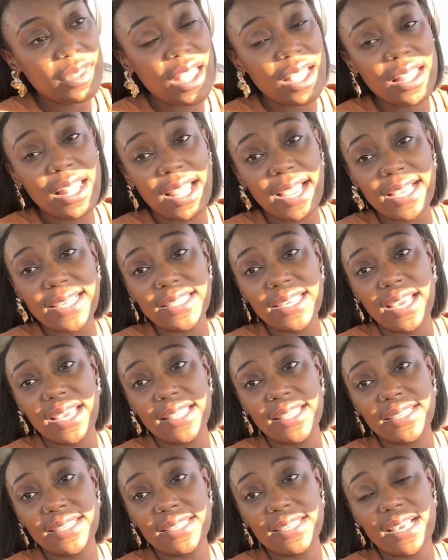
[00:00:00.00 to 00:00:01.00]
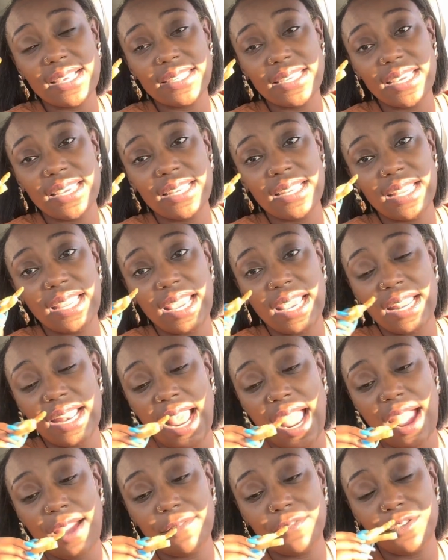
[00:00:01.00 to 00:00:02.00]
like I said, this is us eating again
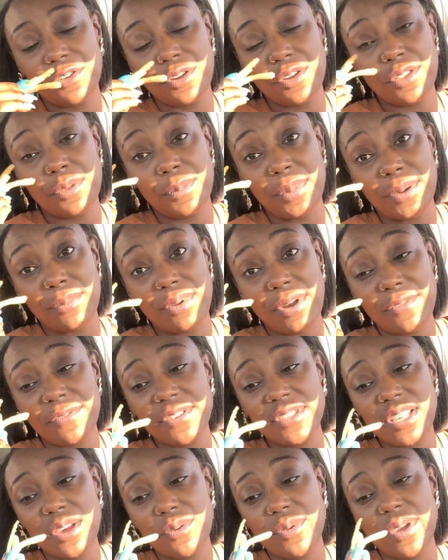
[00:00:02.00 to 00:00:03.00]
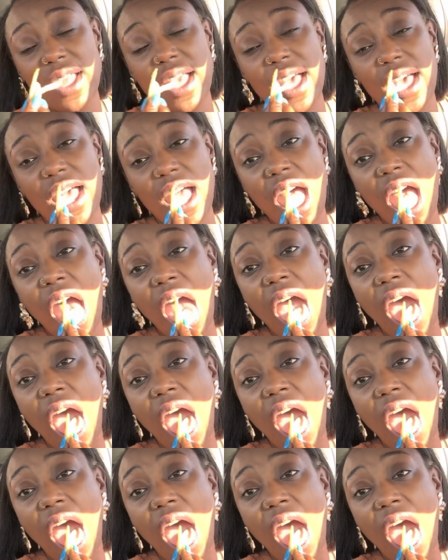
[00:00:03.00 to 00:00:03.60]
after the big breakfast that we had.